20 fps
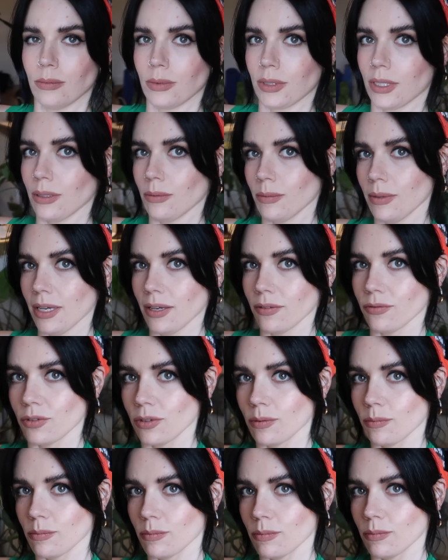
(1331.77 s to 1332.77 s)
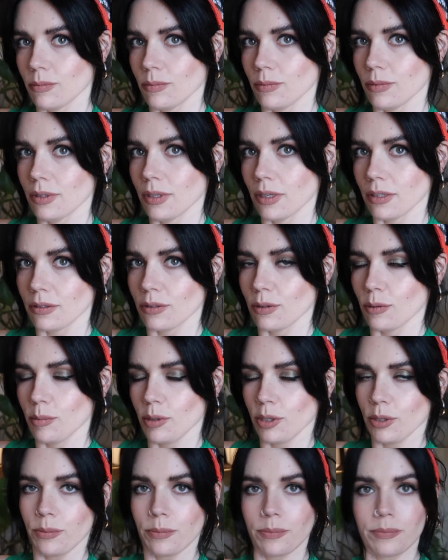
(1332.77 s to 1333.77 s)
Can we have some not so
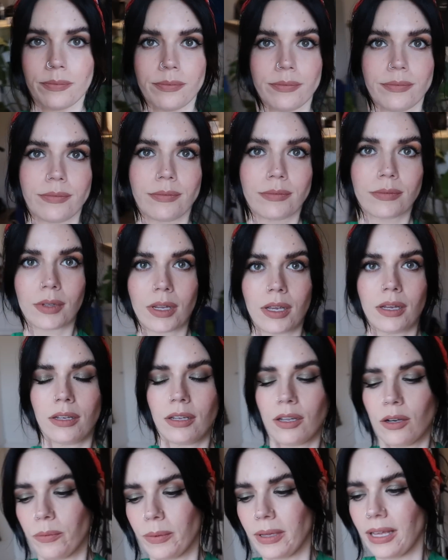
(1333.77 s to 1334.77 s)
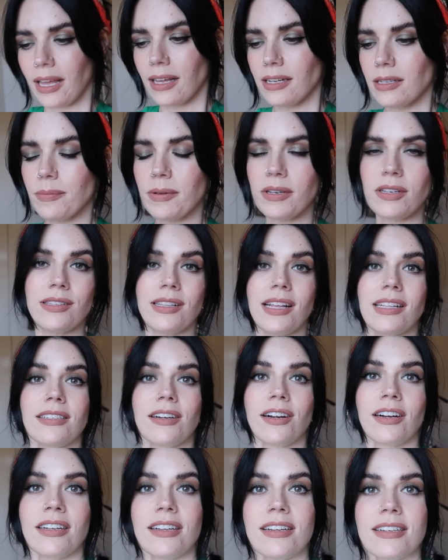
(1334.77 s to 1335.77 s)
blue? No, we can't, because that's
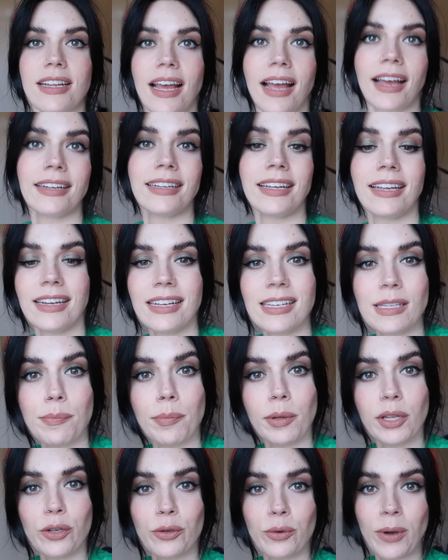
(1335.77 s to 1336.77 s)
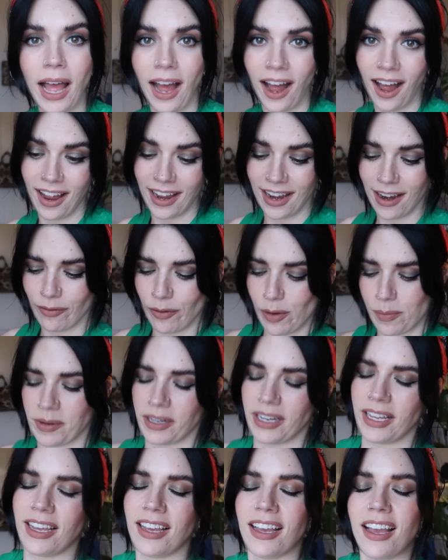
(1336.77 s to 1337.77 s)
Ireland and it is blue. Hi
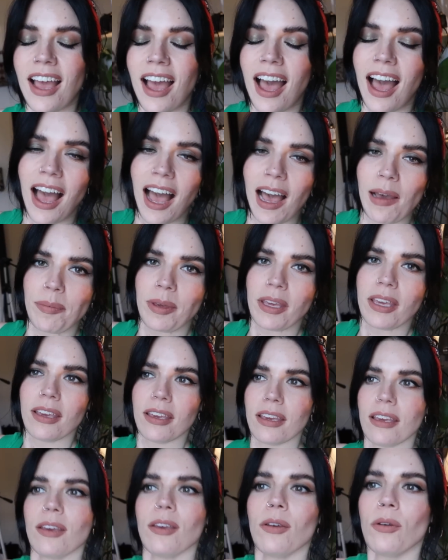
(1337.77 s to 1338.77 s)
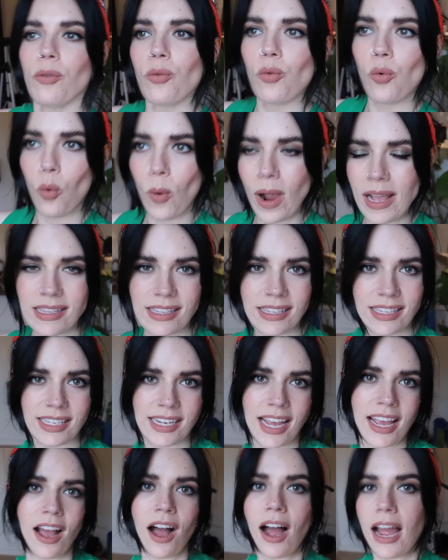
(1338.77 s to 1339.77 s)
everybody, happy
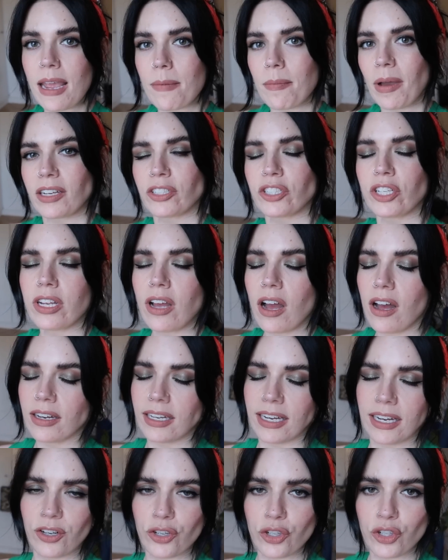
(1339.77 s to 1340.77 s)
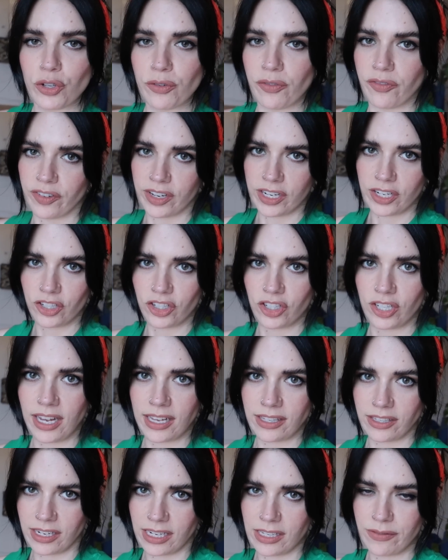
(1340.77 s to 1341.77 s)
Wednesday. I am actually on here to finish
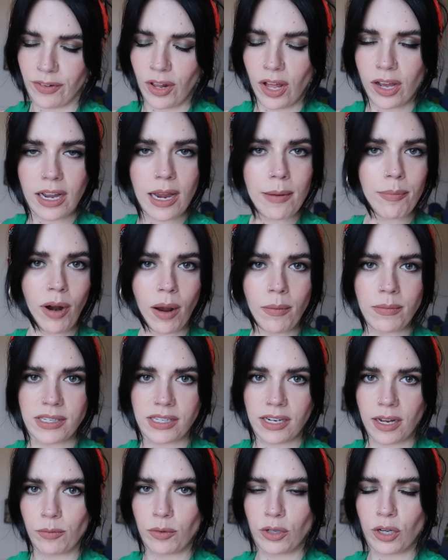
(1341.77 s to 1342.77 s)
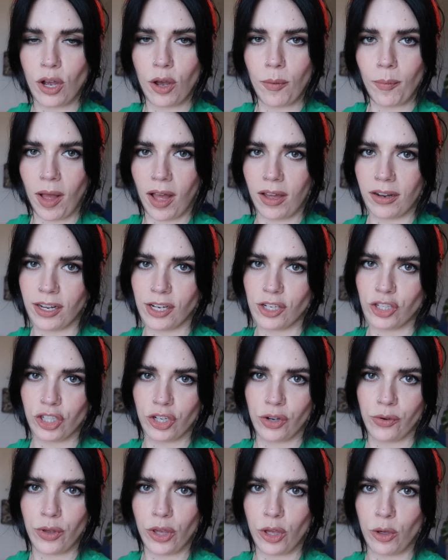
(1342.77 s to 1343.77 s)
yesterday's vlog. I promised I would come on and
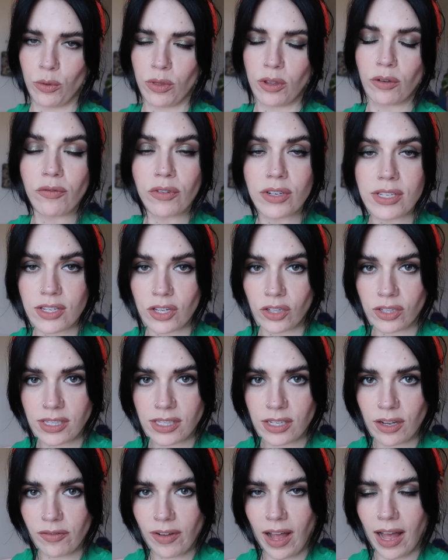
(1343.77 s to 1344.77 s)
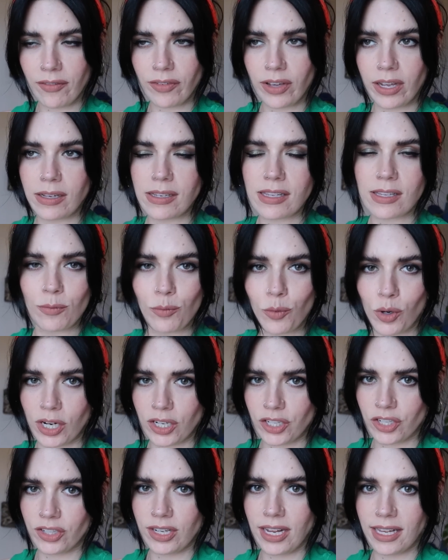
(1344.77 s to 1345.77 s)
show you the results of having some
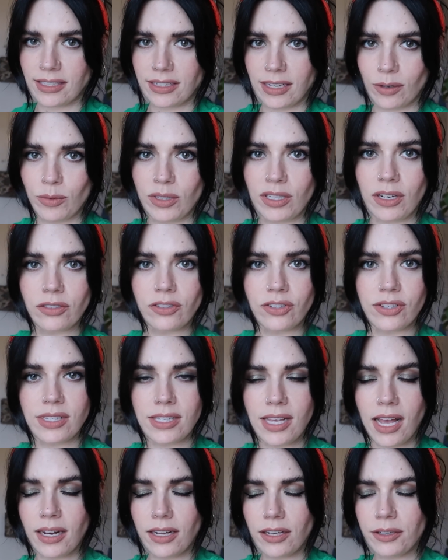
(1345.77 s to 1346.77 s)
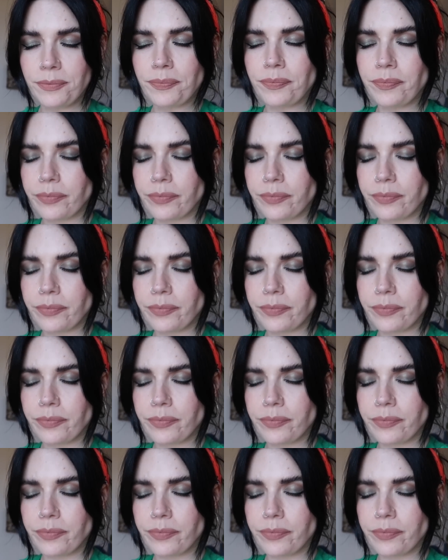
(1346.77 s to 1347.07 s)
work done yesterday with Dr. Sana.